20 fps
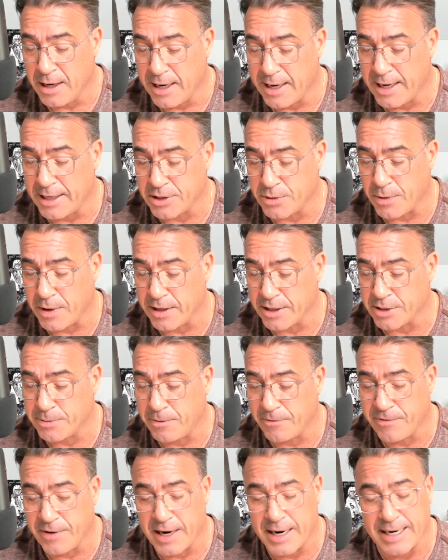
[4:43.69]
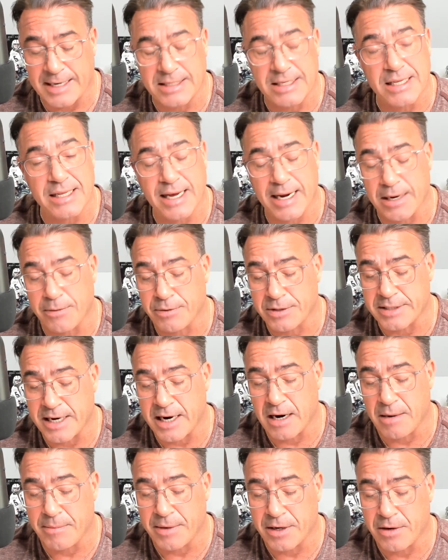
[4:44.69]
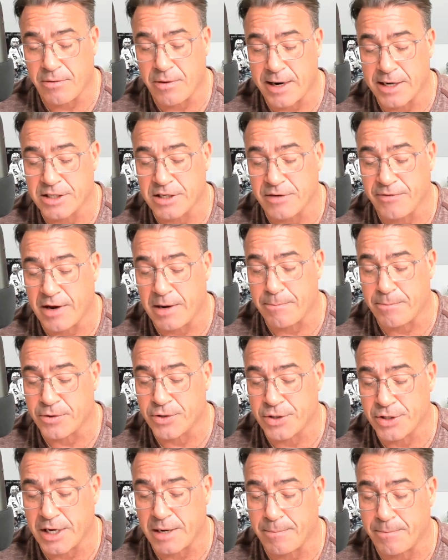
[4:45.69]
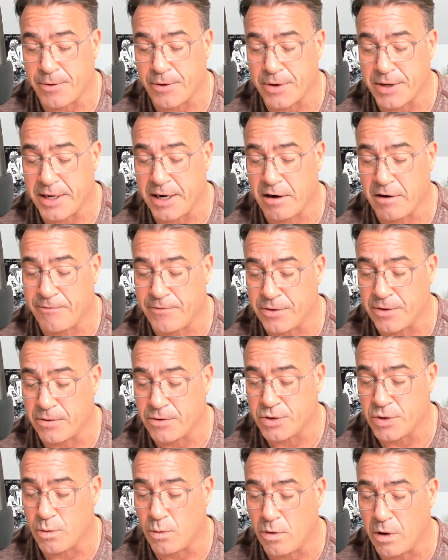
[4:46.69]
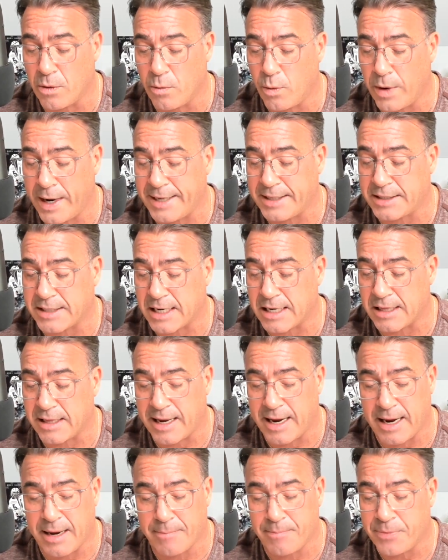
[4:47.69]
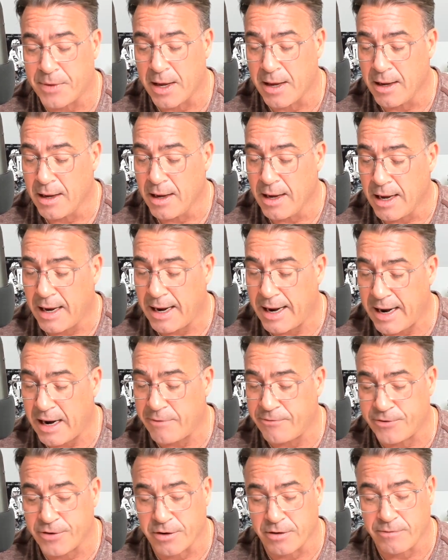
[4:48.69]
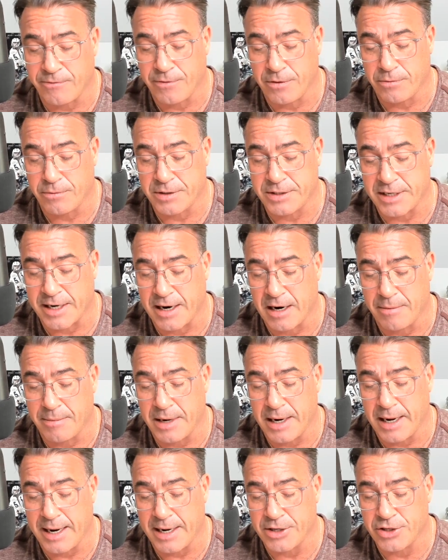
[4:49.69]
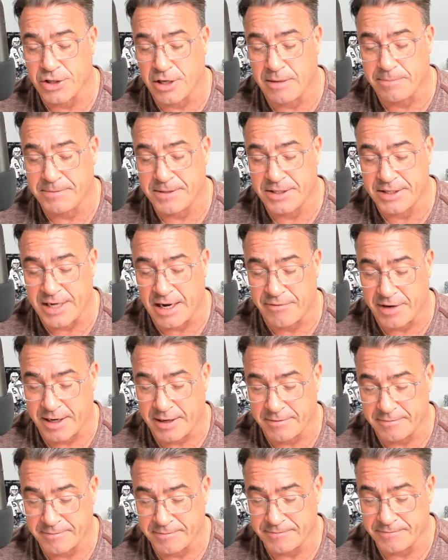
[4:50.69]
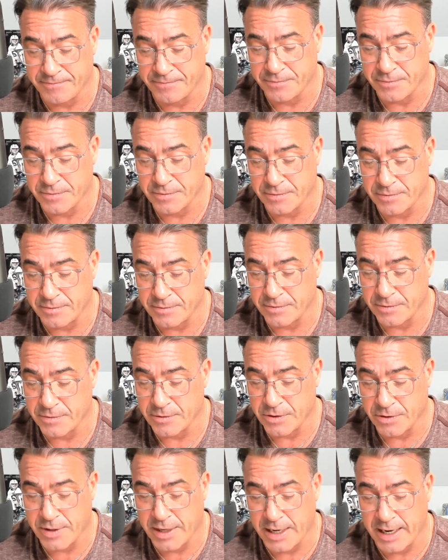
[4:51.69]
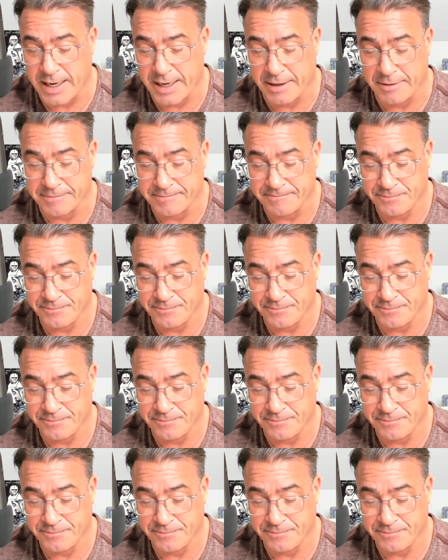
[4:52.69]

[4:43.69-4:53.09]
as well as providing delayed retirement credits of 8% per year for those who won't wait to claim after full retirement age up 70. Okay.